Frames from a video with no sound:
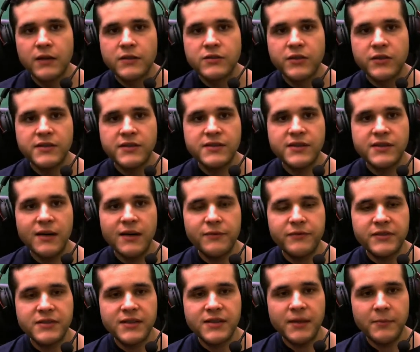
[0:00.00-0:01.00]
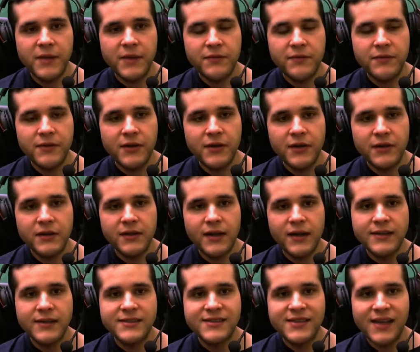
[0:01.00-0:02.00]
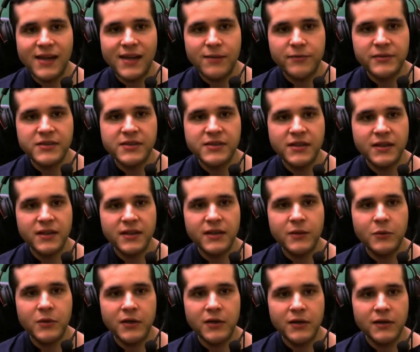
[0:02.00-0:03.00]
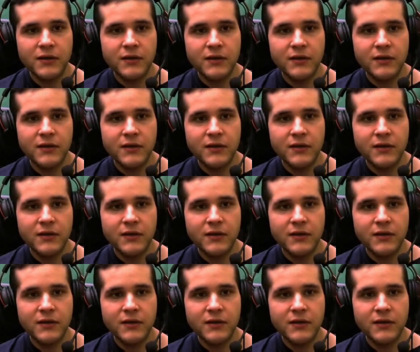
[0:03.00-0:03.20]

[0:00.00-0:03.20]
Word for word: So self is a method and self is a keyword.